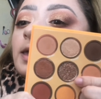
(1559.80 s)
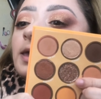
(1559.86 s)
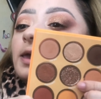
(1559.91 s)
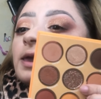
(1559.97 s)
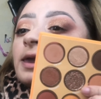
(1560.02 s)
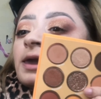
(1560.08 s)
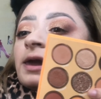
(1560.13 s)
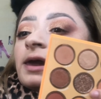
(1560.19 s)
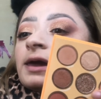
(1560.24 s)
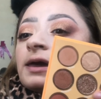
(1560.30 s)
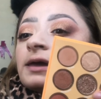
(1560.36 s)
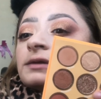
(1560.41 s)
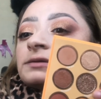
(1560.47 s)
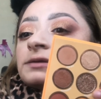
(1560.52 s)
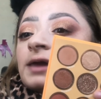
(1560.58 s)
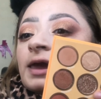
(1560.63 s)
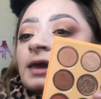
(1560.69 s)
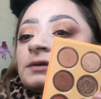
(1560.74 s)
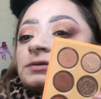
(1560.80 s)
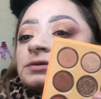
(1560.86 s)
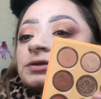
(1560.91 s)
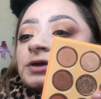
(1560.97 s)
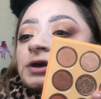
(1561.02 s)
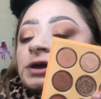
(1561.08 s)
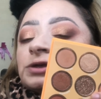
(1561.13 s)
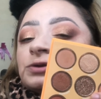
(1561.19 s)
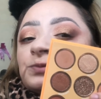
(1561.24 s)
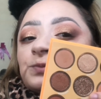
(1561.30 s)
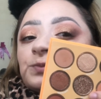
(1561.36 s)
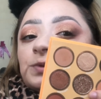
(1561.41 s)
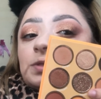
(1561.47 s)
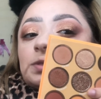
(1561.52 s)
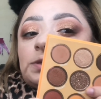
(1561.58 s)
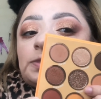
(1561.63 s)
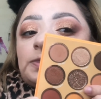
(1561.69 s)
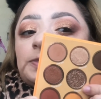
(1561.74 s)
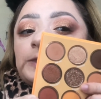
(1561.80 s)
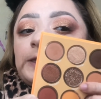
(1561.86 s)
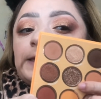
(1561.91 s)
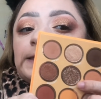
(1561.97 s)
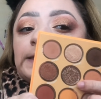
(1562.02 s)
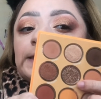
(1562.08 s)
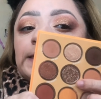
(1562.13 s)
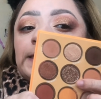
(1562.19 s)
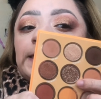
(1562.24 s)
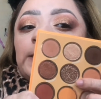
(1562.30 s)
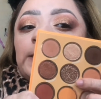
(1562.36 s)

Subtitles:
and I didn't really think it